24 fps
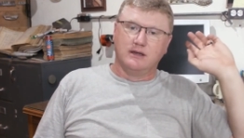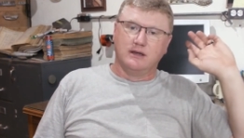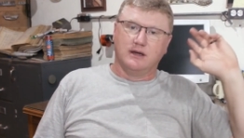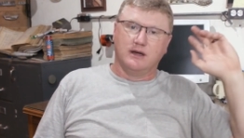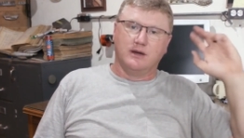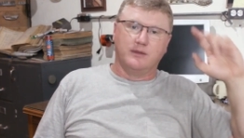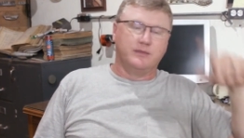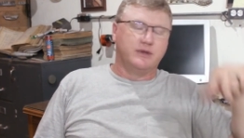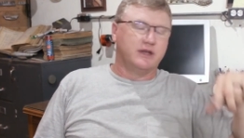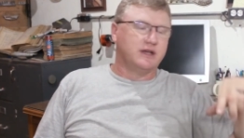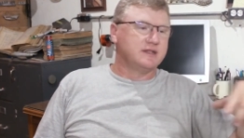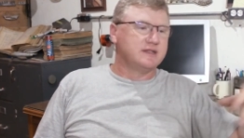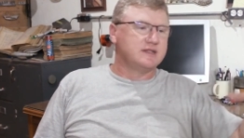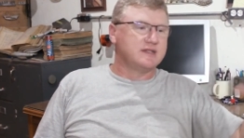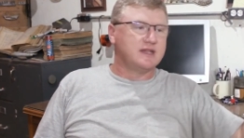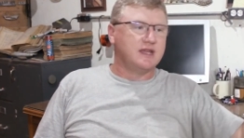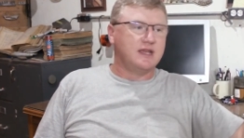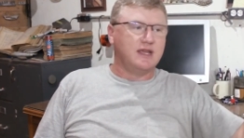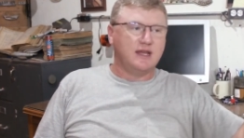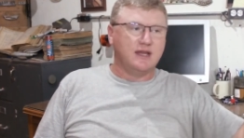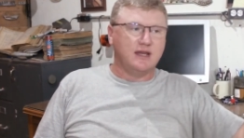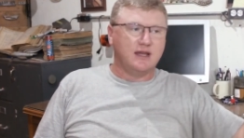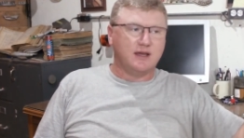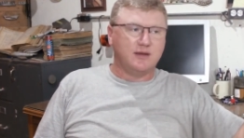I'm not
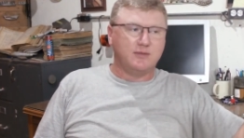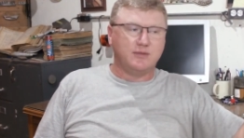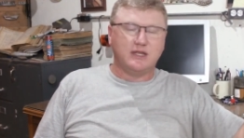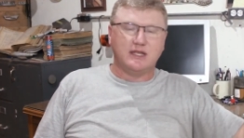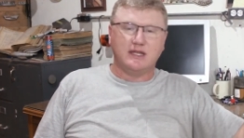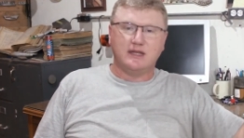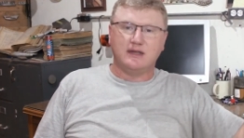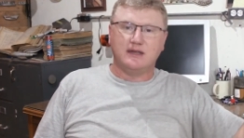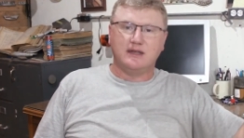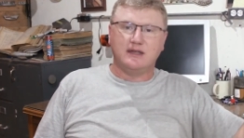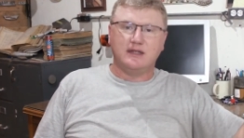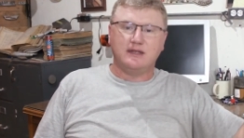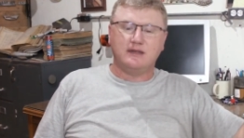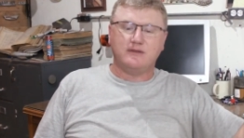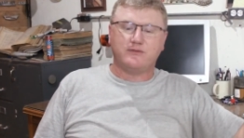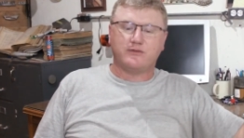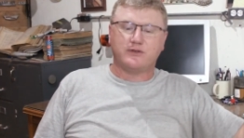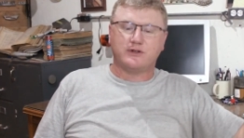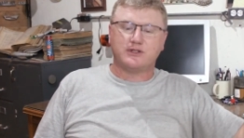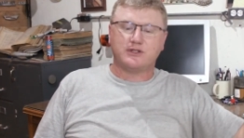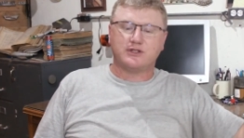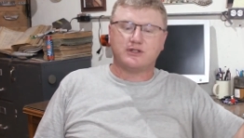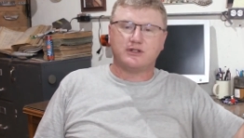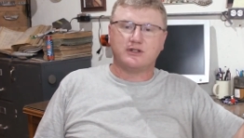saying I'm getting it
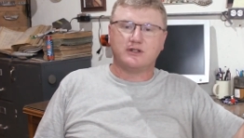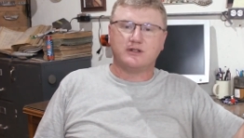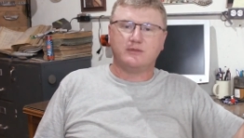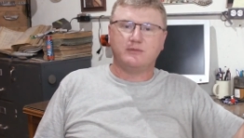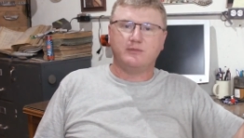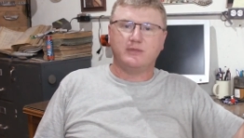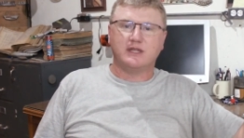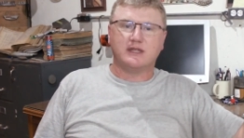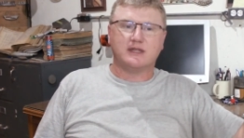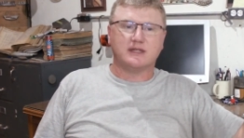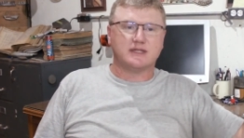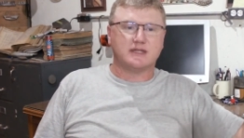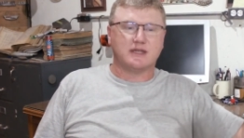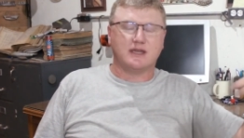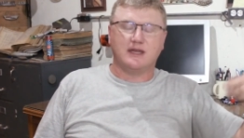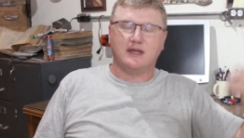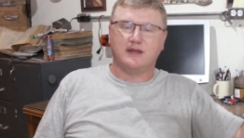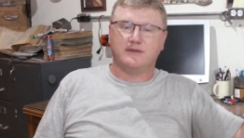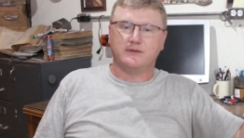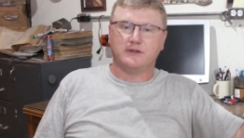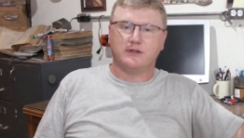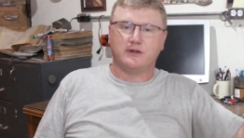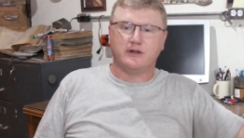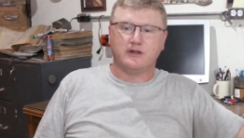for sure because I
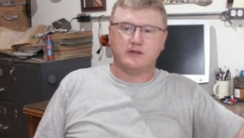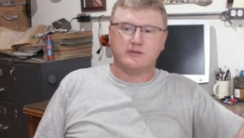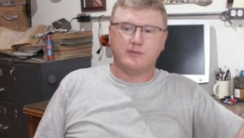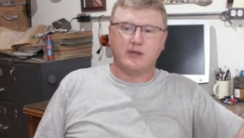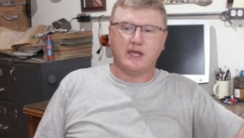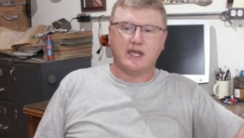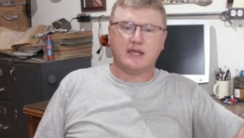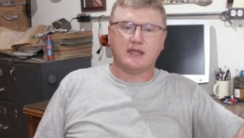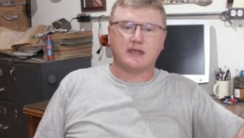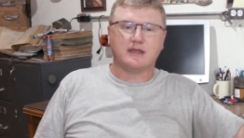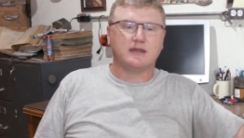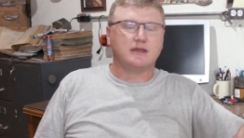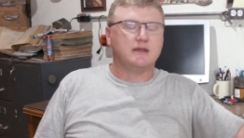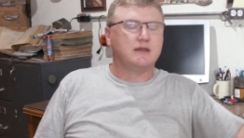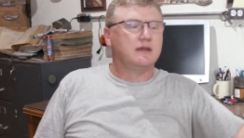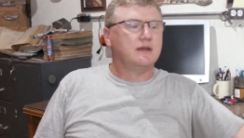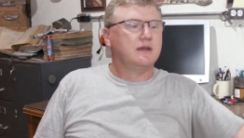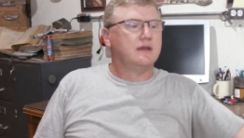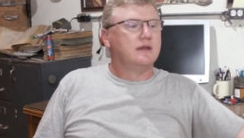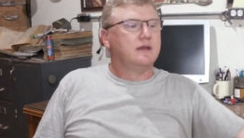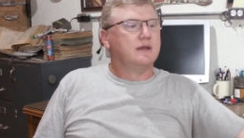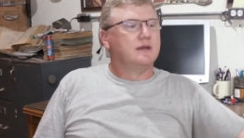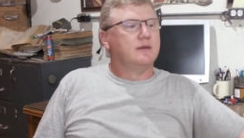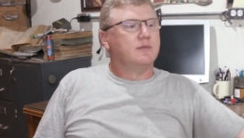haven't heard back,
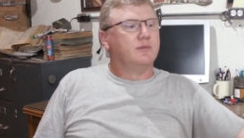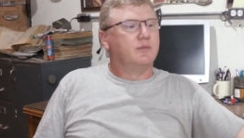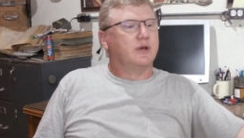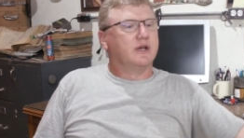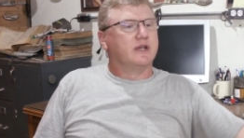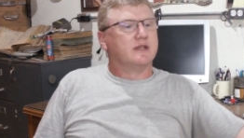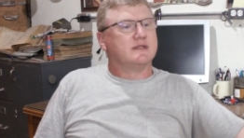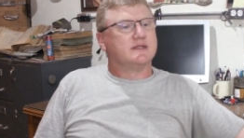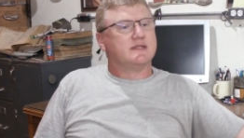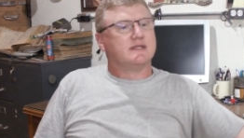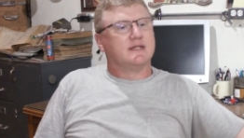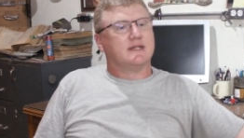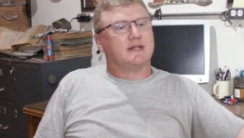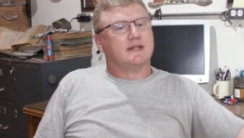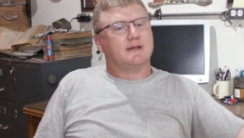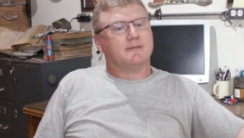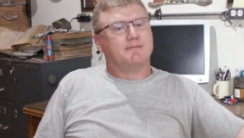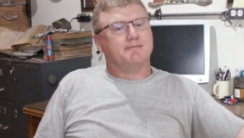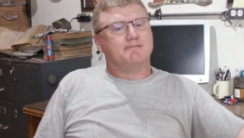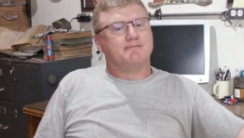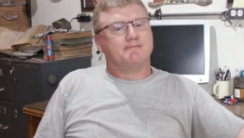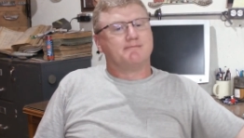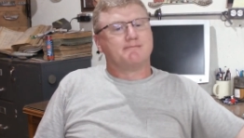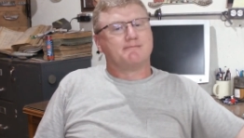but
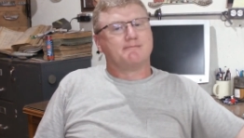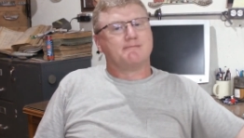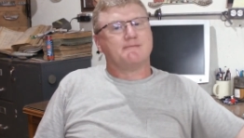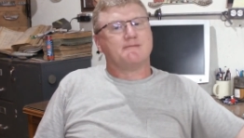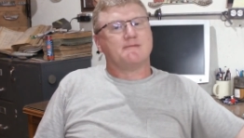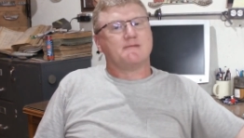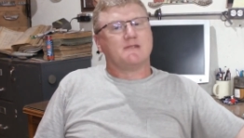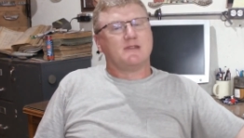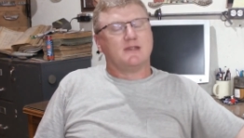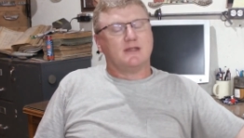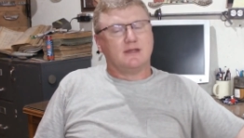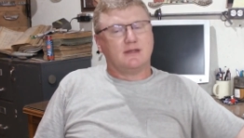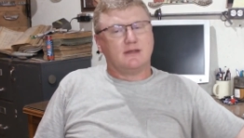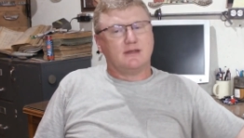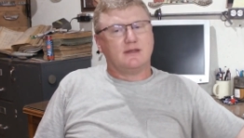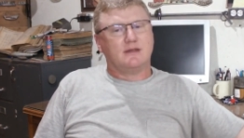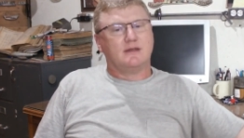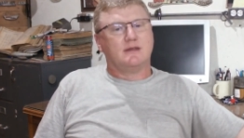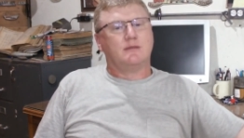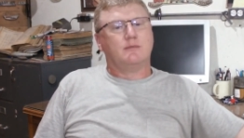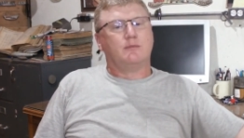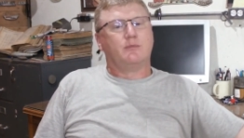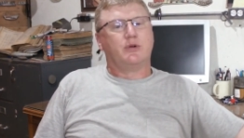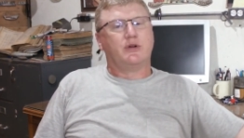
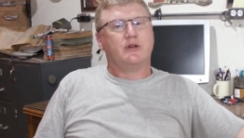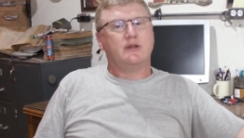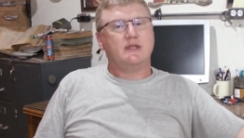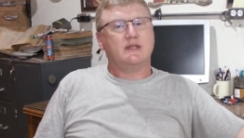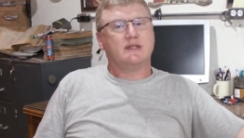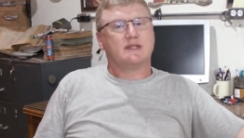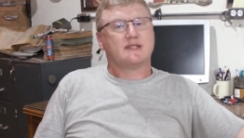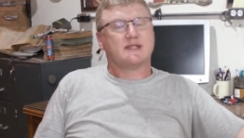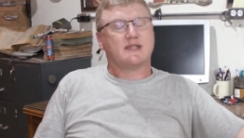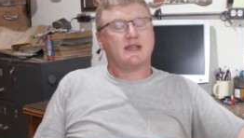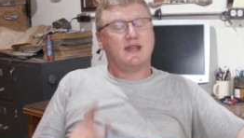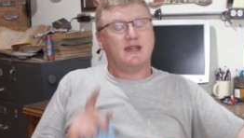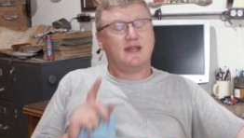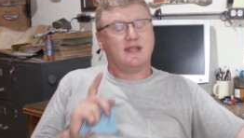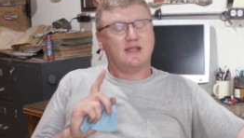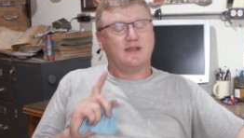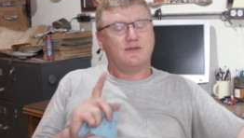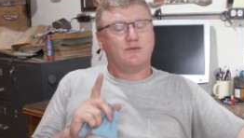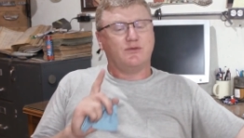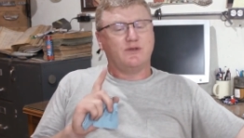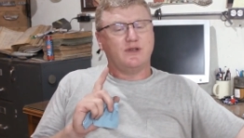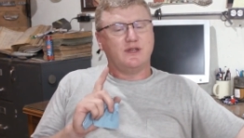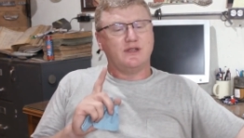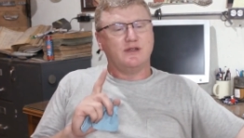pretty exciting
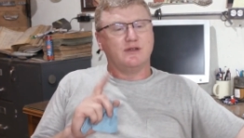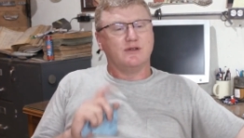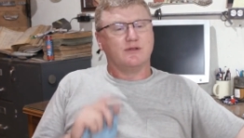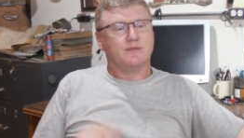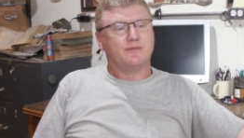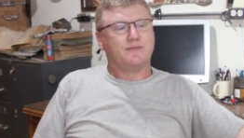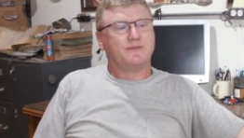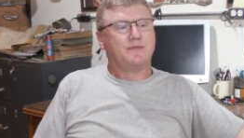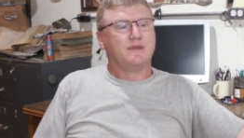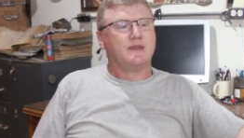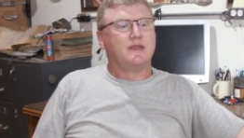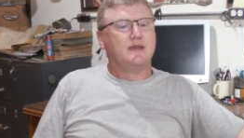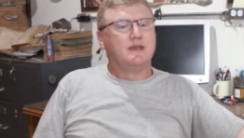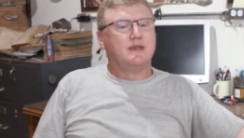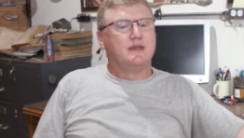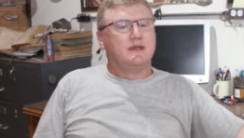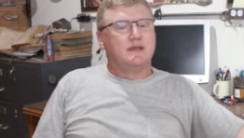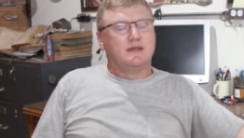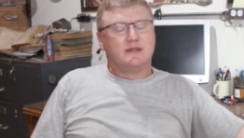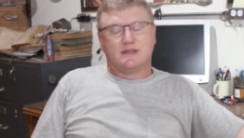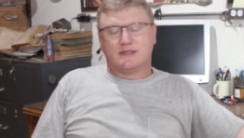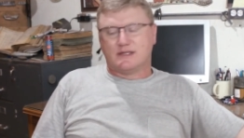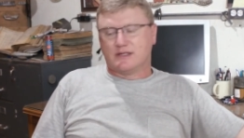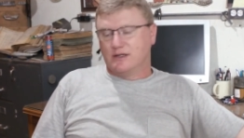if we do.
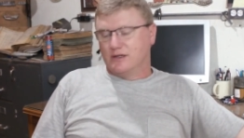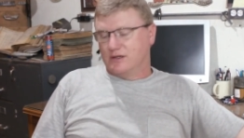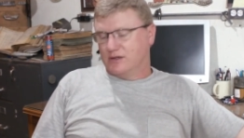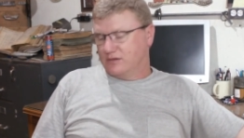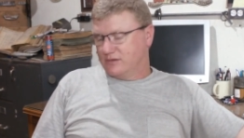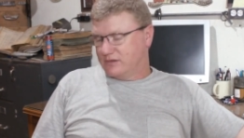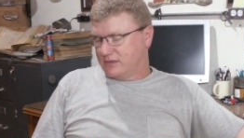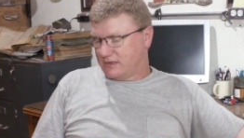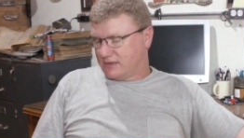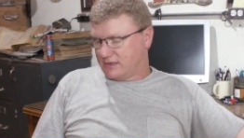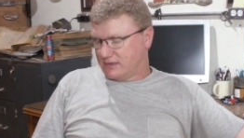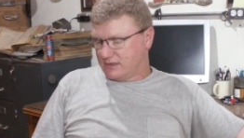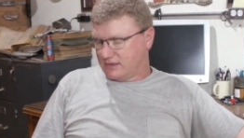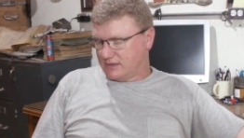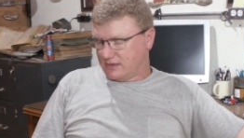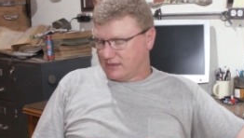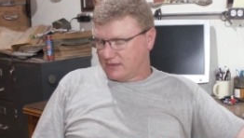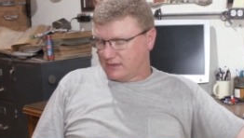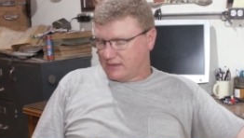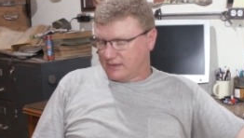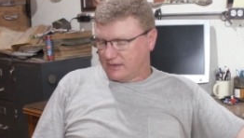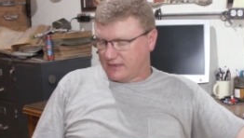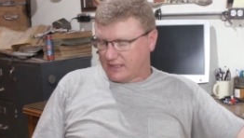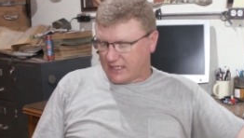So
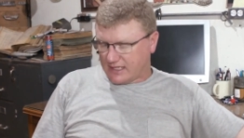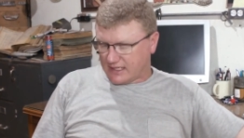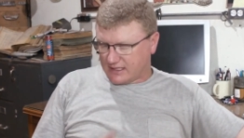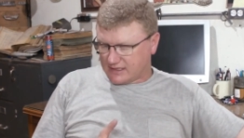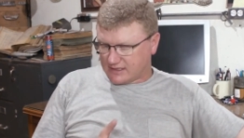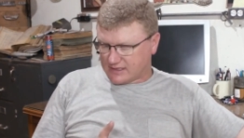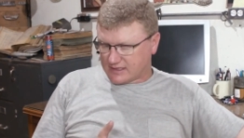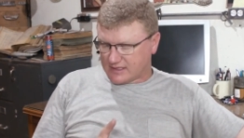that is